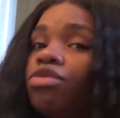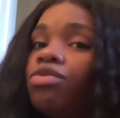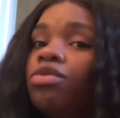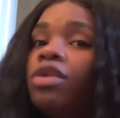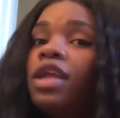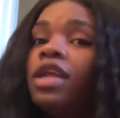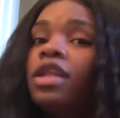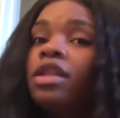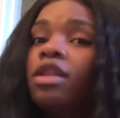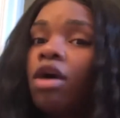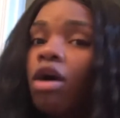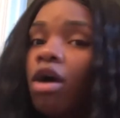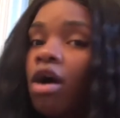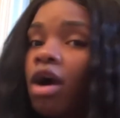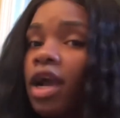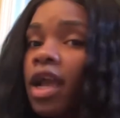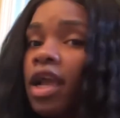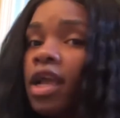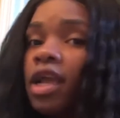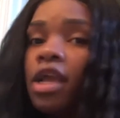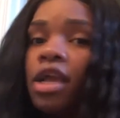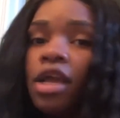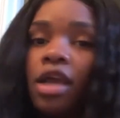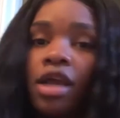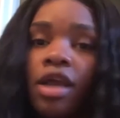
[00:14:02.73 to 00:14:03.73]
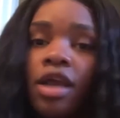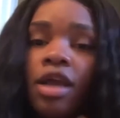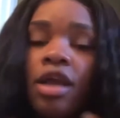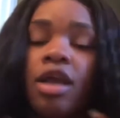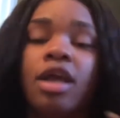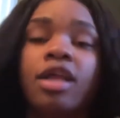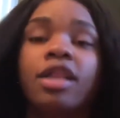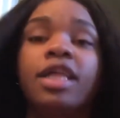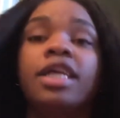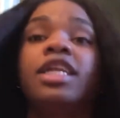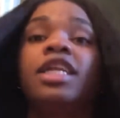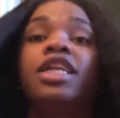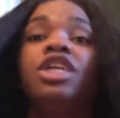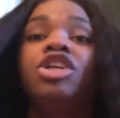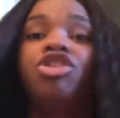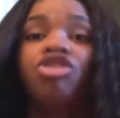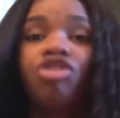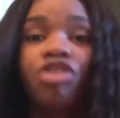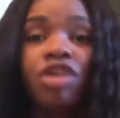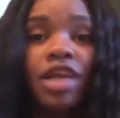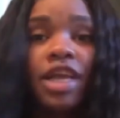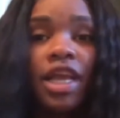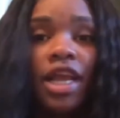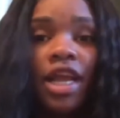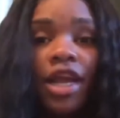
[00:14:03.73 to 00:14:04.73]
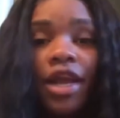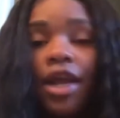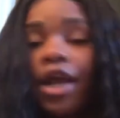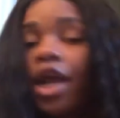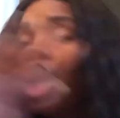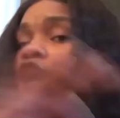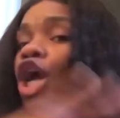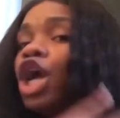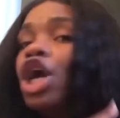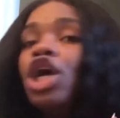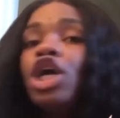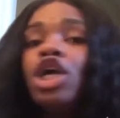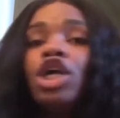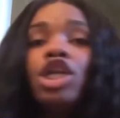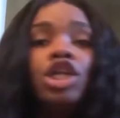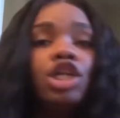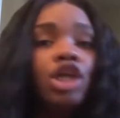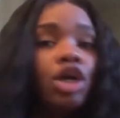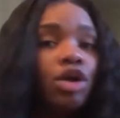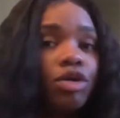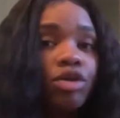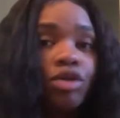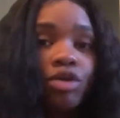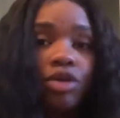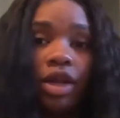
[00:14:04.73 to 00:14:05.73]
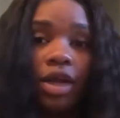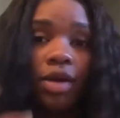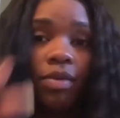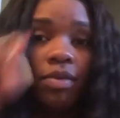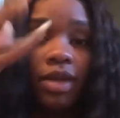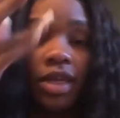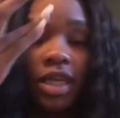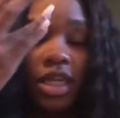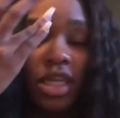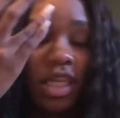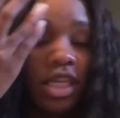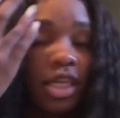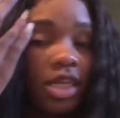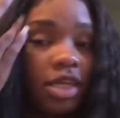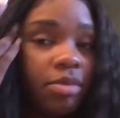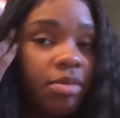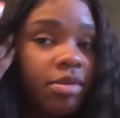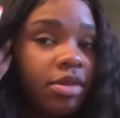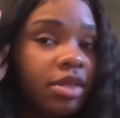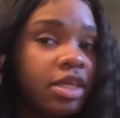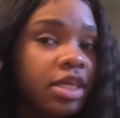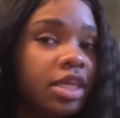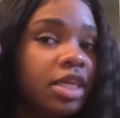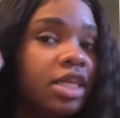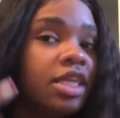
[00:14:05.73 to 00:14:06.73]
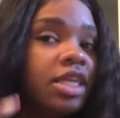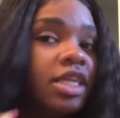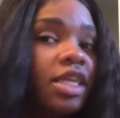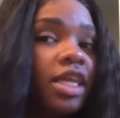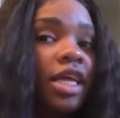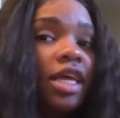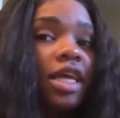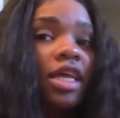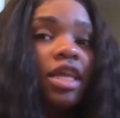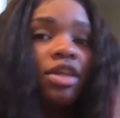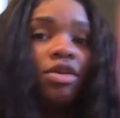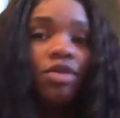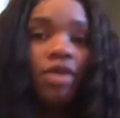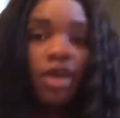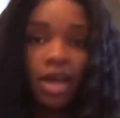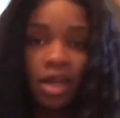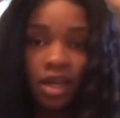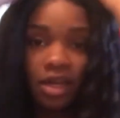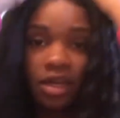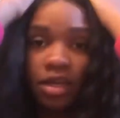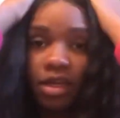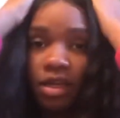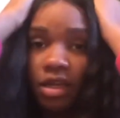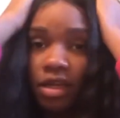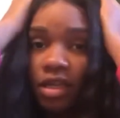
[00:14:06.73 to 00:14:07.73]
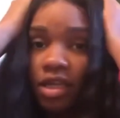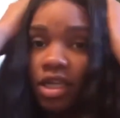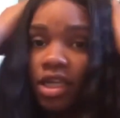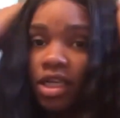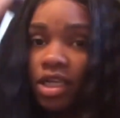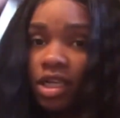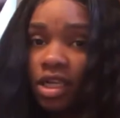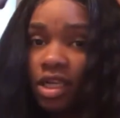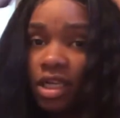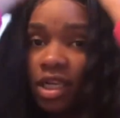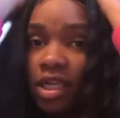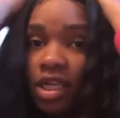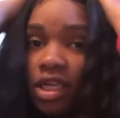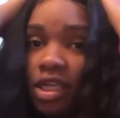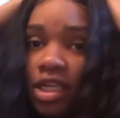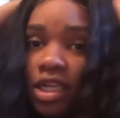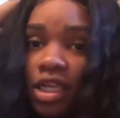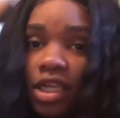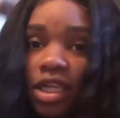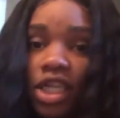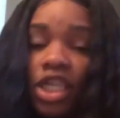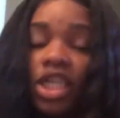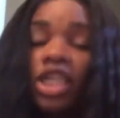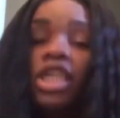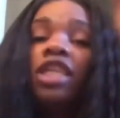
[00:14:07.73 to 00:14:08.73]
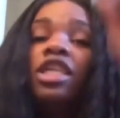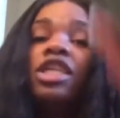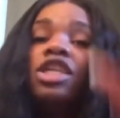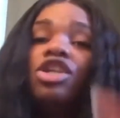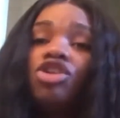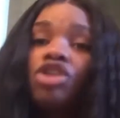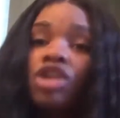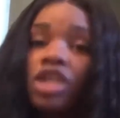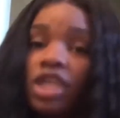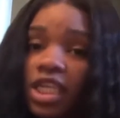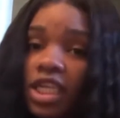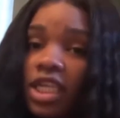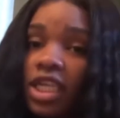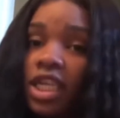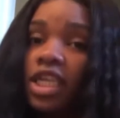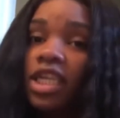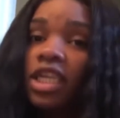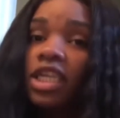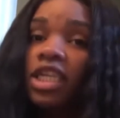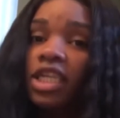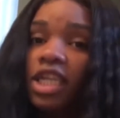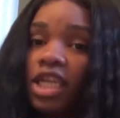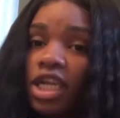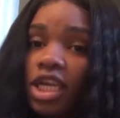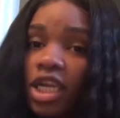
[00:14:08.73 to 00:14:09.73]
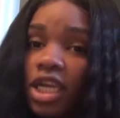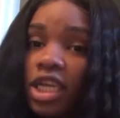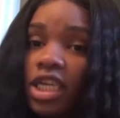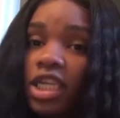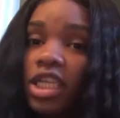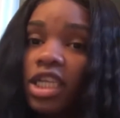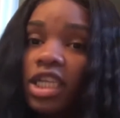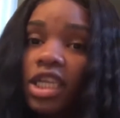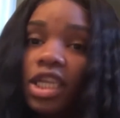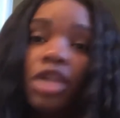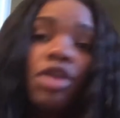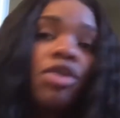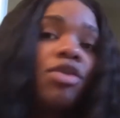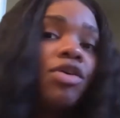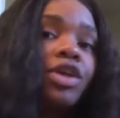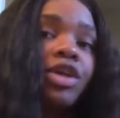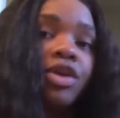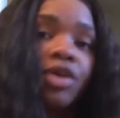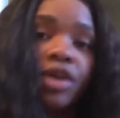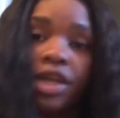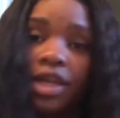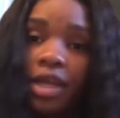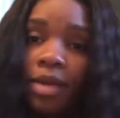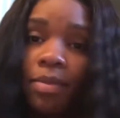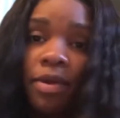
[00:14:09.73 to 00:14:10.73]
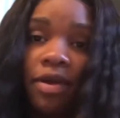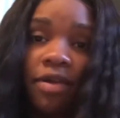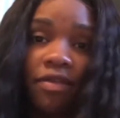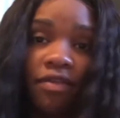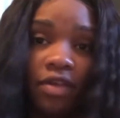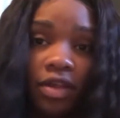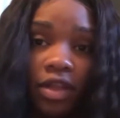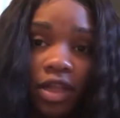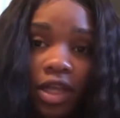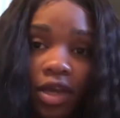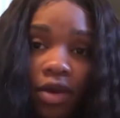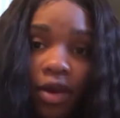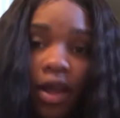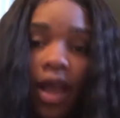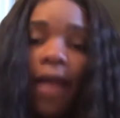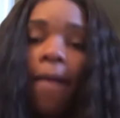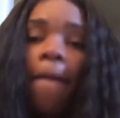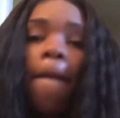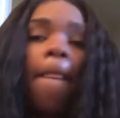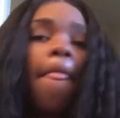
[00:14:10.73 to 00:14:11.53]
their long hair, like their straight hair. Don't do that with this hair, please. Like, you gotta just trust that this hair is sitting on your head perfectly, okay?